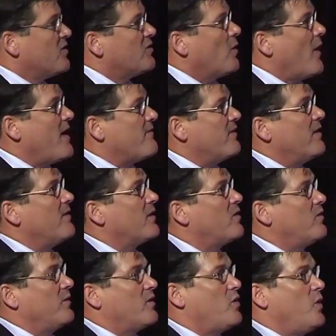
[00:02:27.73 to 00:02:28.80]
So I have
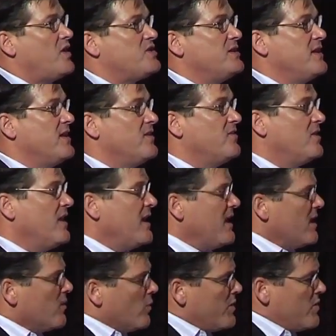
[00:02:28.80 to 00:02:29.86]
the question is,
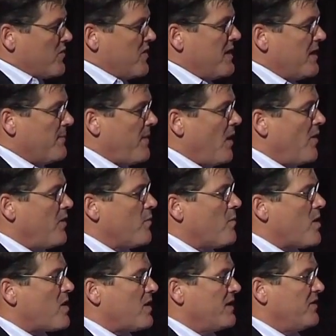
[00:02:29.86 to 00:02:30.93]
when you think about your
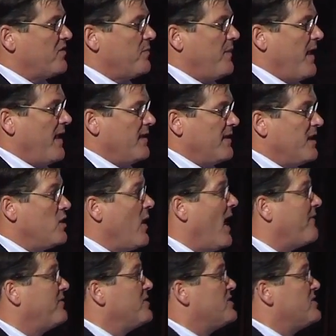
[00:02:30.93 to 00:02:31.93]
marketing spend and you have